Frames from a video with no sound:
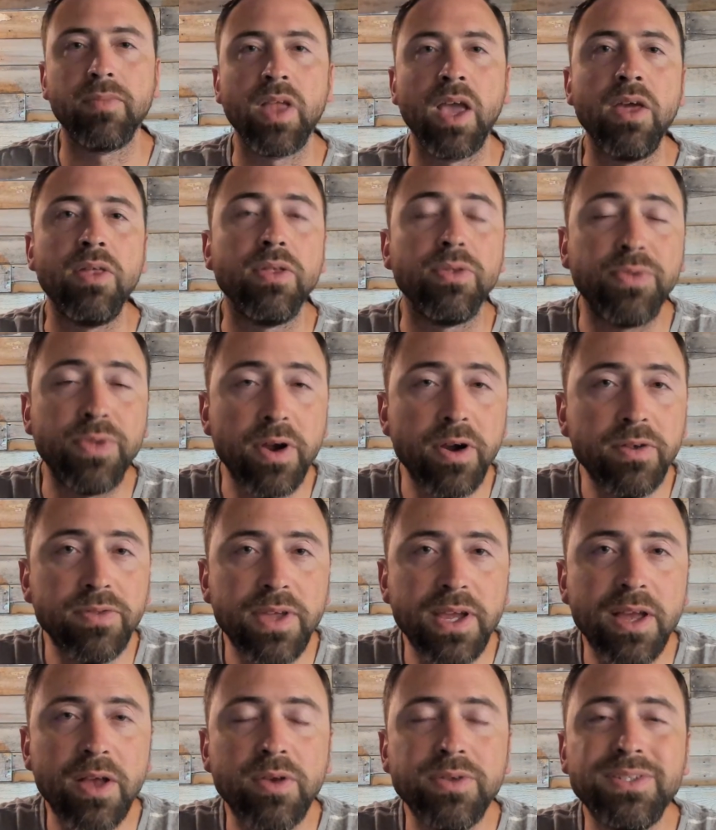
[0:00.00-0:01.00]
The third thing
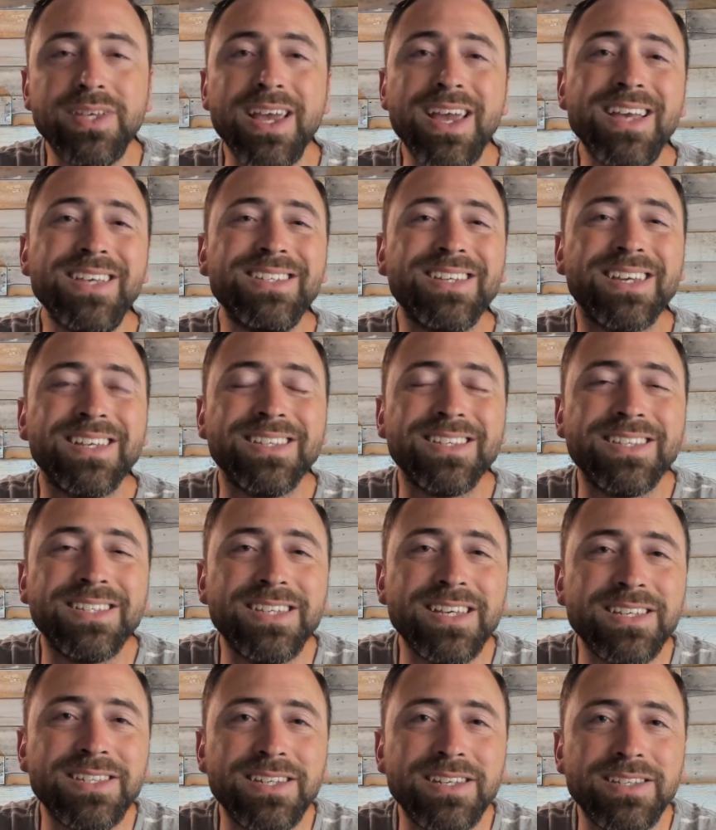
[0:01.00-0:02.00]
I'll say is
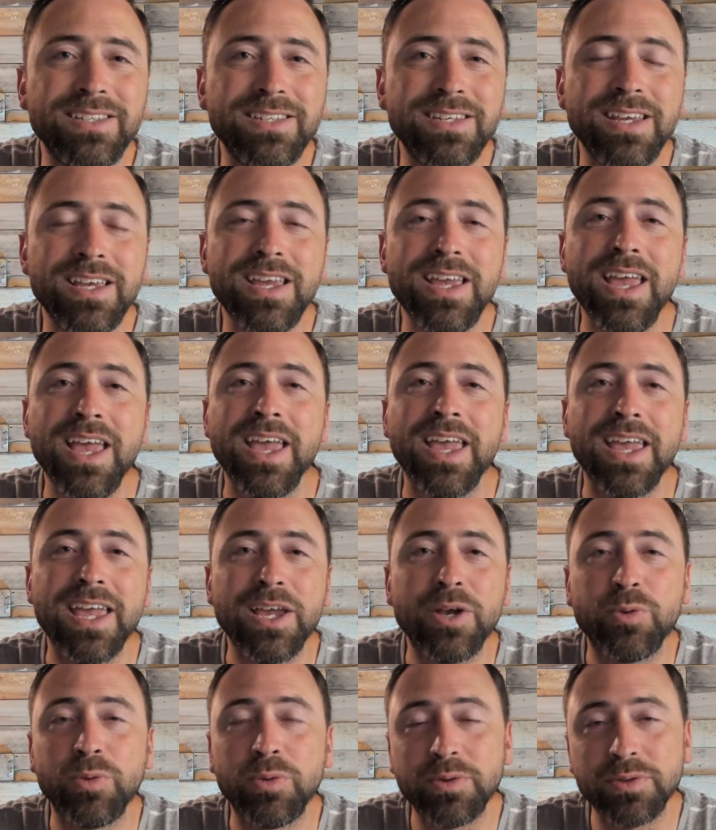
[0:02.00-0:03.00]
consistency
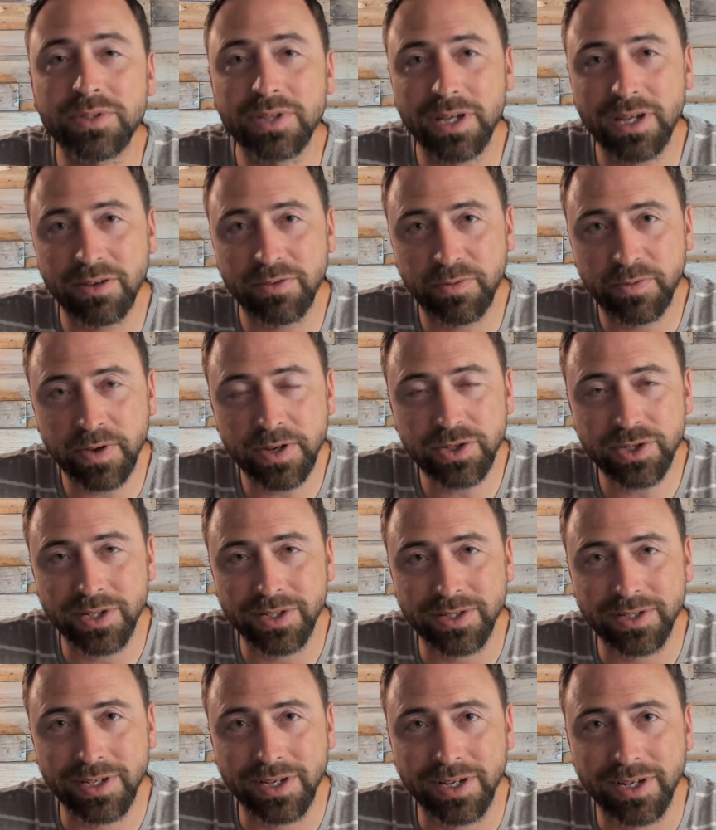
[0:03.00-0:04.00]
equals
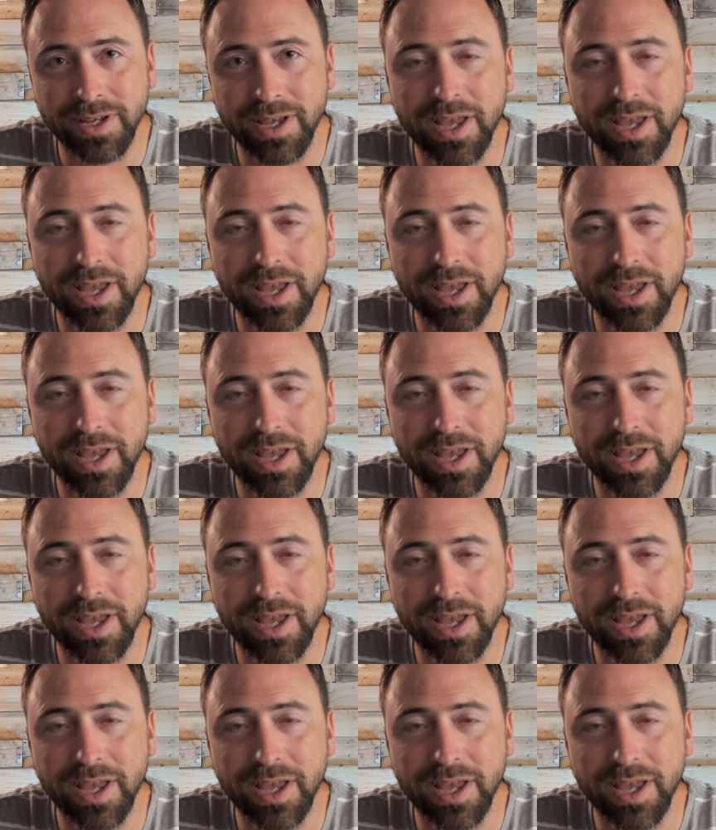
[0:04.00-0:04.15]
efficiency.